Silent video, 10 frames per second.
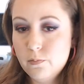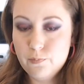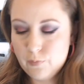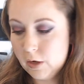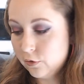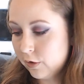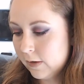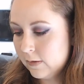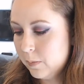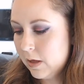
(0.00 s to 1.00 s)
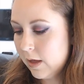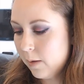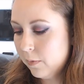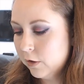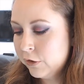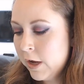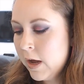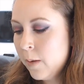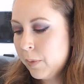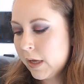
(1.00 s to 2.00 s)
interests me that much.
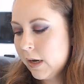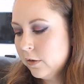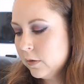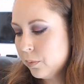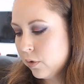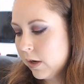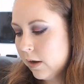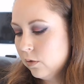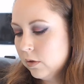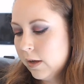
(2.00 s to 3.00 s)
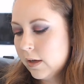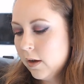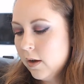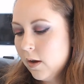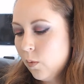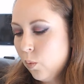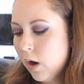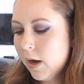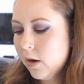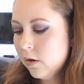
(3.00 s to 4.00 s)
But can I just point out, like,
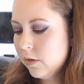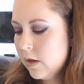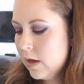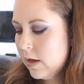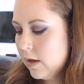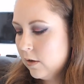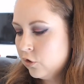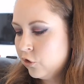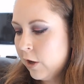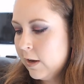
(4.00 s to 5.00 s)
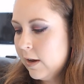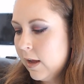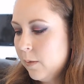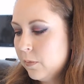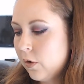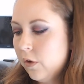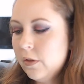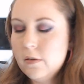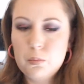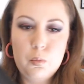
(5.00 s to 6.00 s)
why are the shade names on
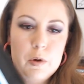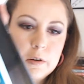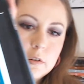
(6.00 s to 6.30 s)
these weird